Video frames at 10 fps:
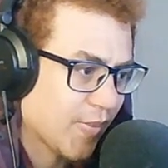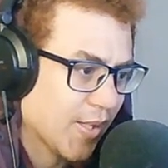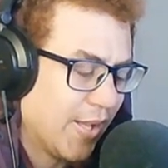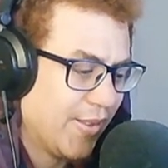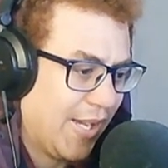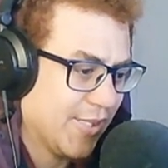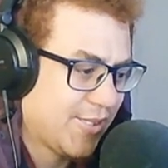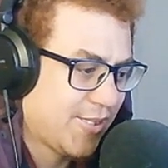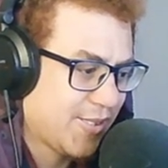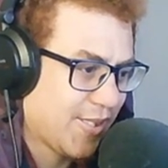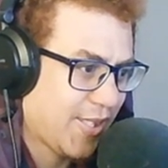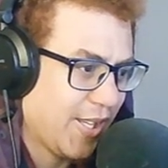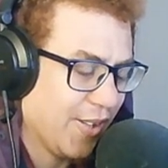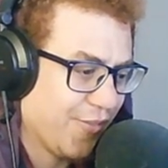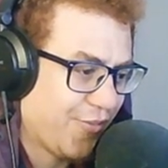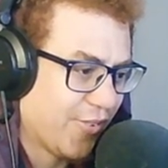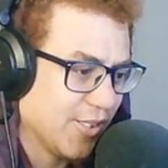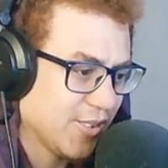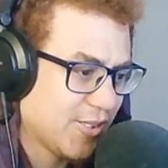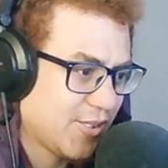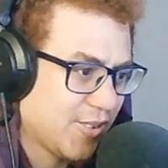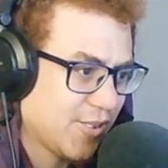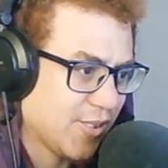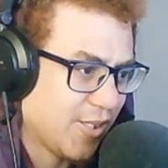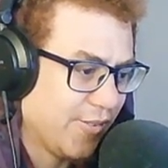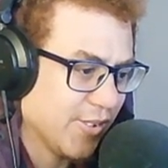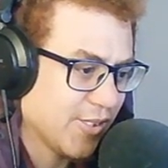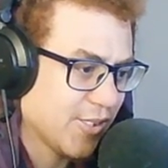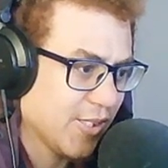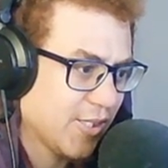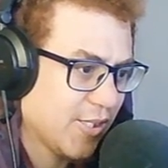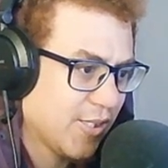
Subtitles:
And that's King Fritz, obviously.